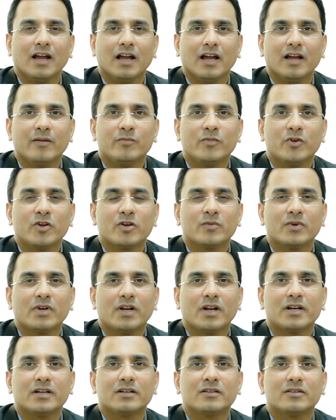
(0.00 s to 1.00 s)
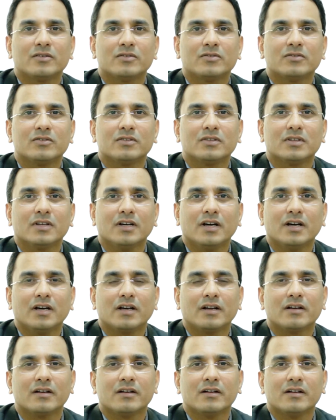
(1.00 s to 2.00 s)
Abnormal heart sounds
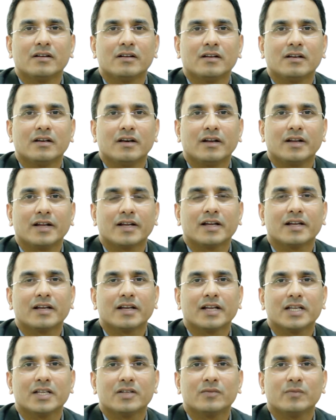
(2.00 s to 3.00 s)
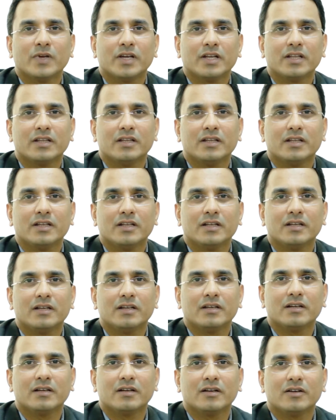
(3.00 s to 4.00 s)
are recognized by the
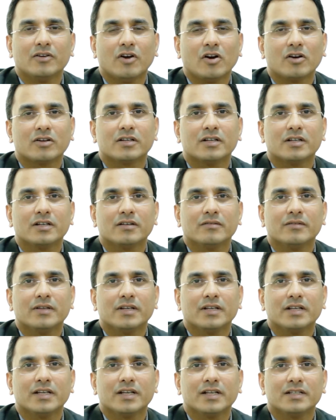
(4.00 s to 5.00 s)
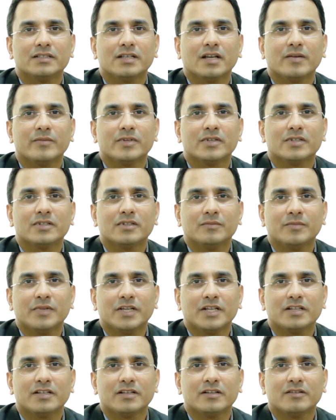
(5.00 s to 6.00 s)
doctor when he examines the
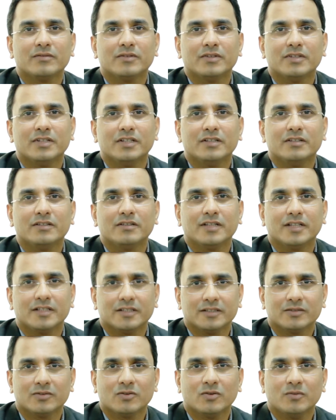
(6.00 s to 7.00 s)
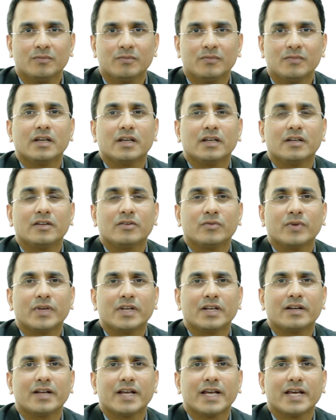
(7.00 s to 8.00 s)
patient with the stethoscope. It is
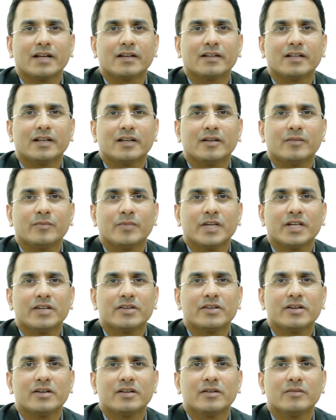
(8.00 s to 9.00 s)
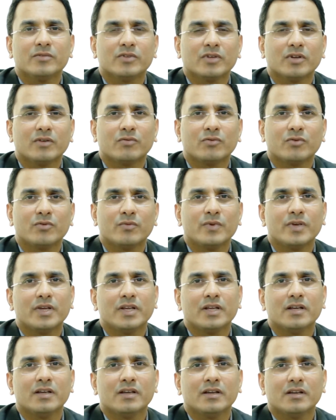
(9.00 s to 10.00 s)
very rare that a patient himself would be